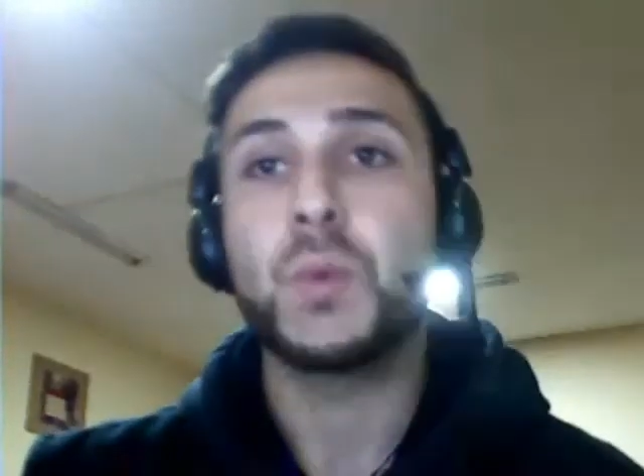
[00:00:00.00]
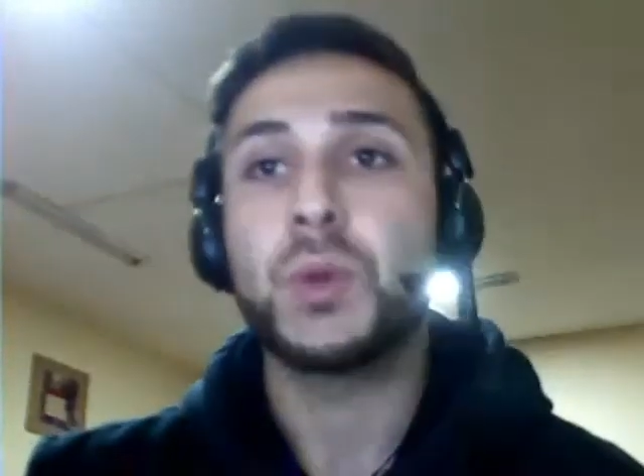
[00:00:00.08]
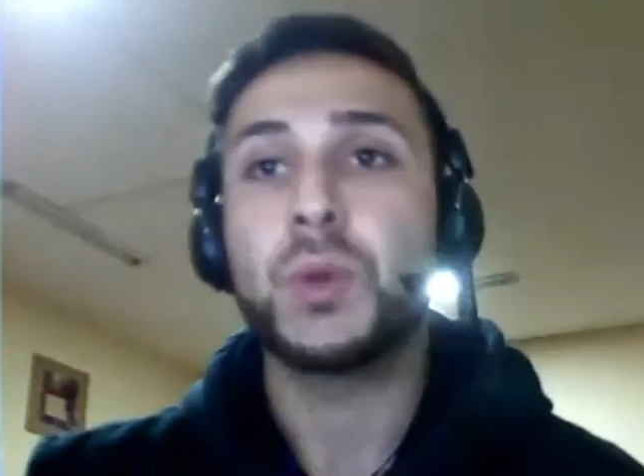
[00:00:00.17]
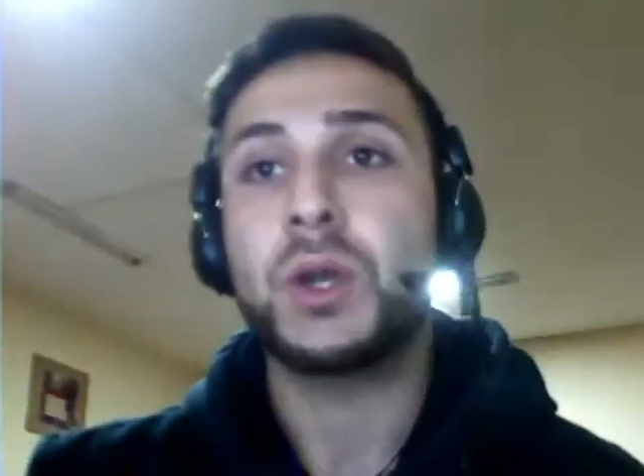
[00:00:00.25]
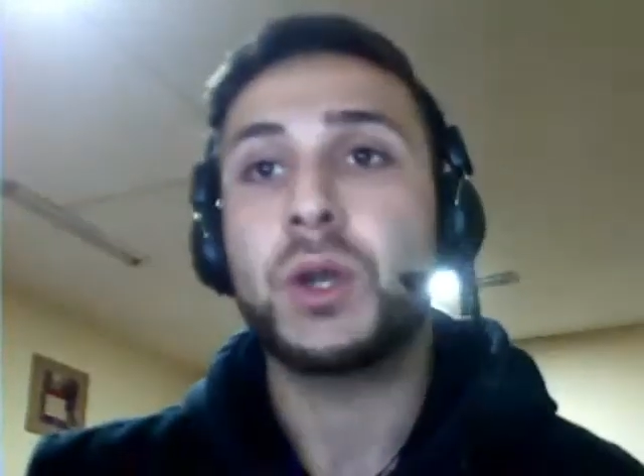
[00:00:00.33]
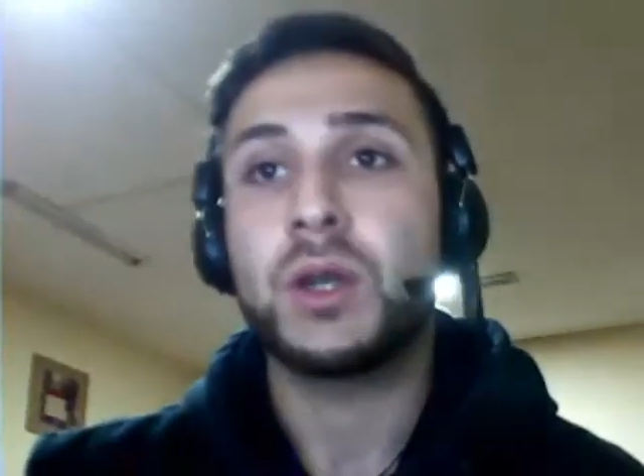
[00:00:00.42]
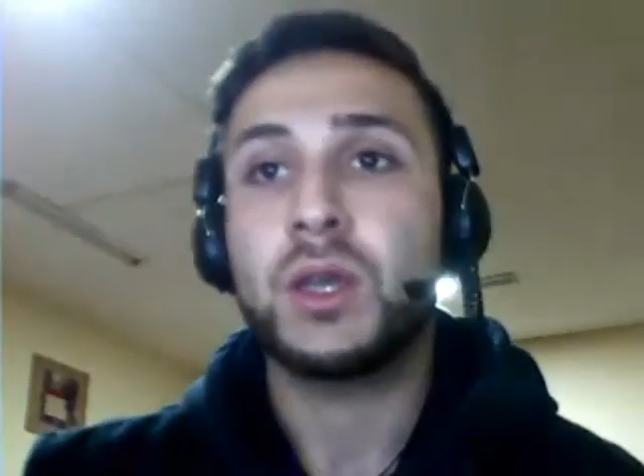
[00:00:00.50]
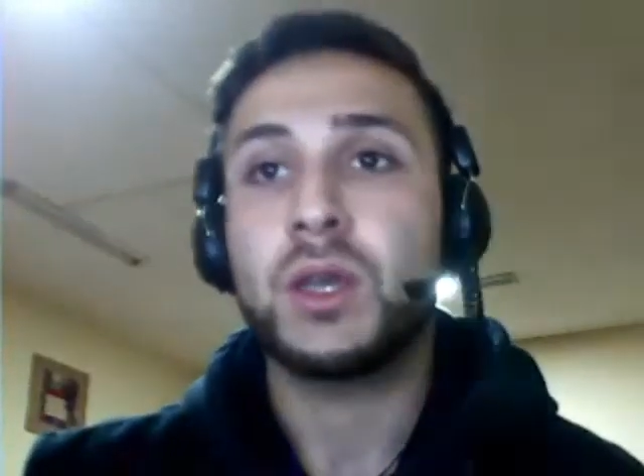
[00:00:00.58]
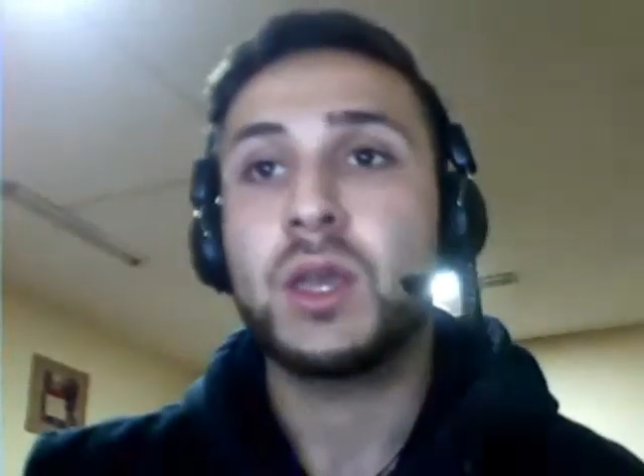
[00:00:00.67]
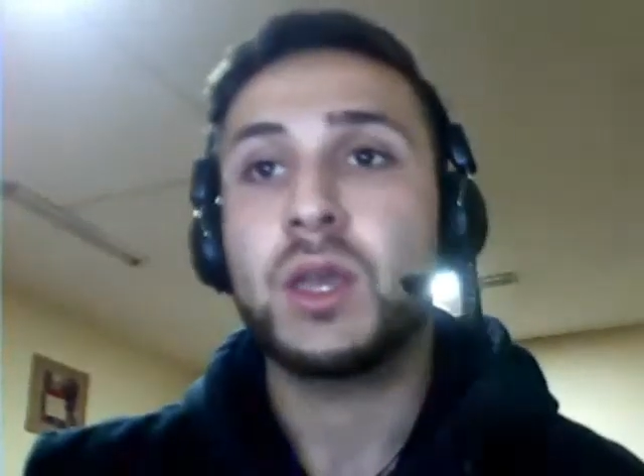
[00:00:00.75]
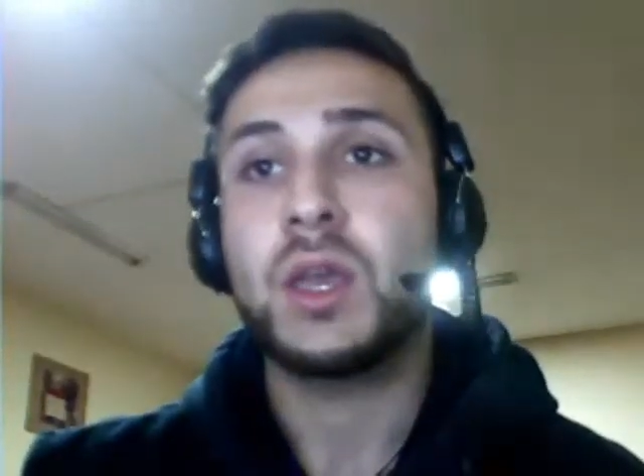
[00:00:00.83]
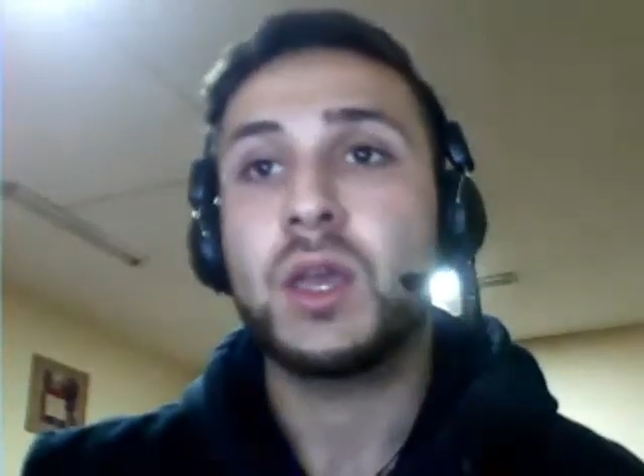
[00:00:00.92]

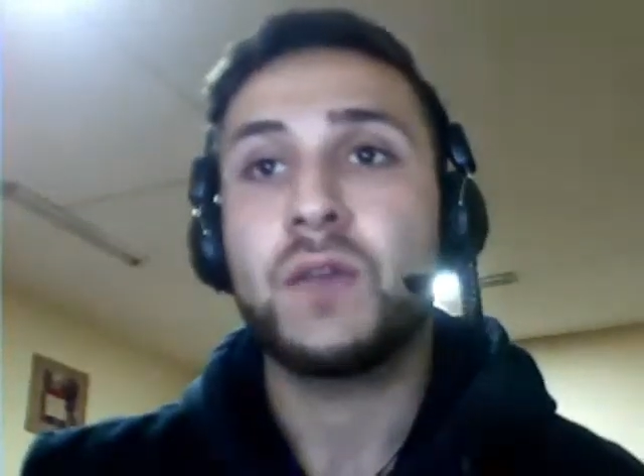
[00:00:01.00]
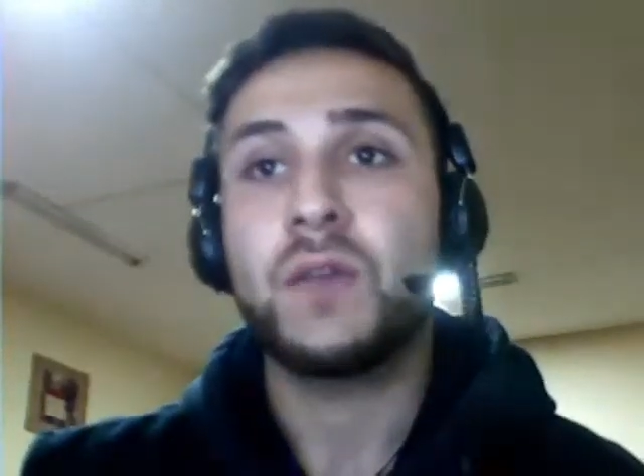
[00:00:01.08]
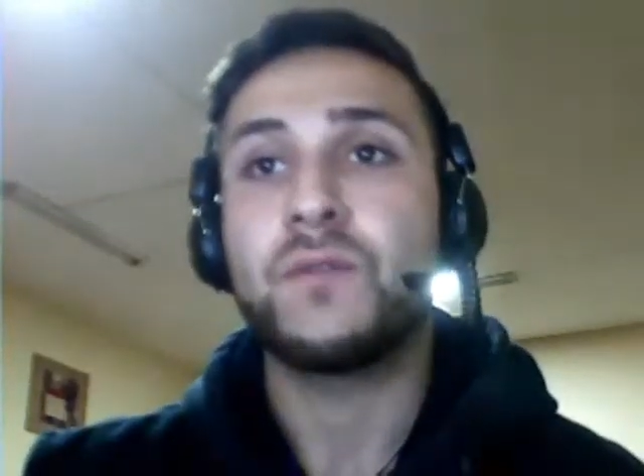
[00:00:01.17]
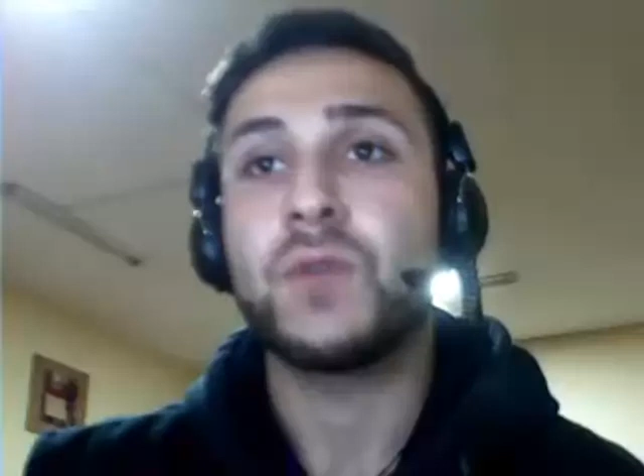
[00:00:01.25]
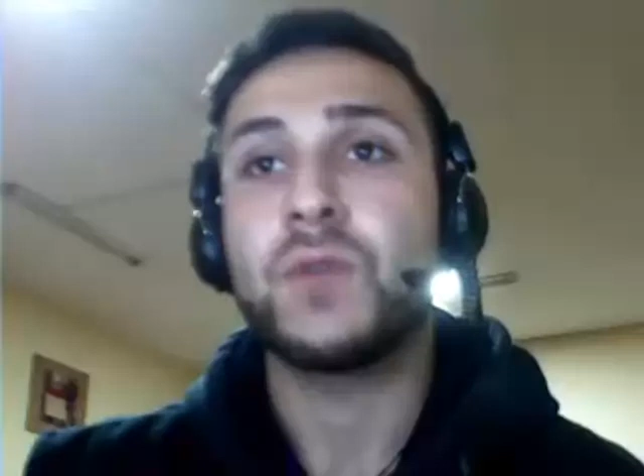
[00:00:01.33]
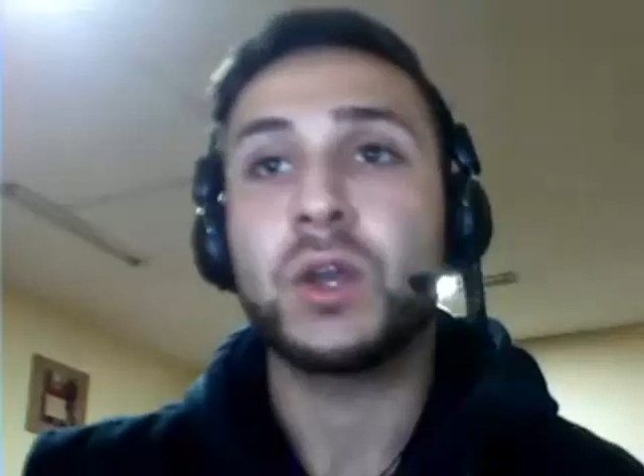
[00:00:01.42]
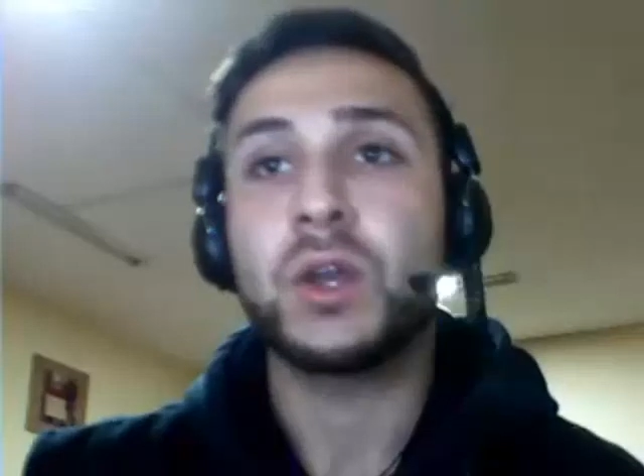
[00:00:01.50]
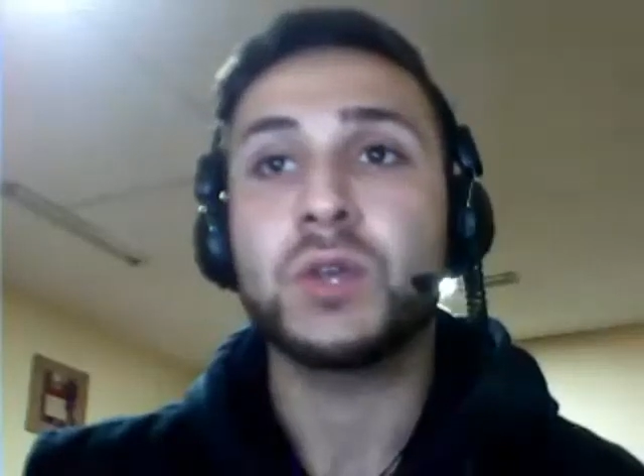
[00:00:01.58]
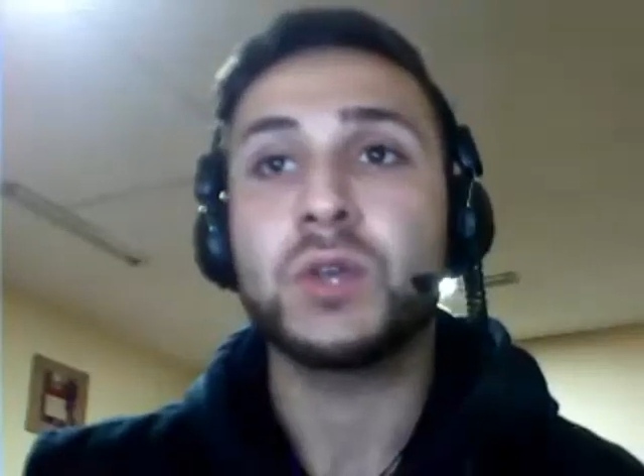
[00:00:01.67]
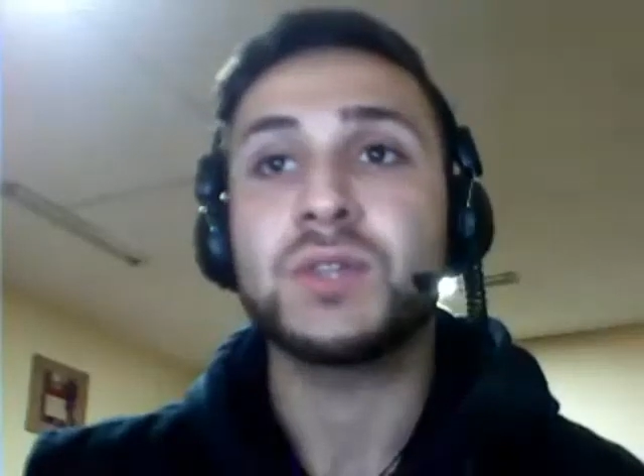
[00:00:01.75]
using were.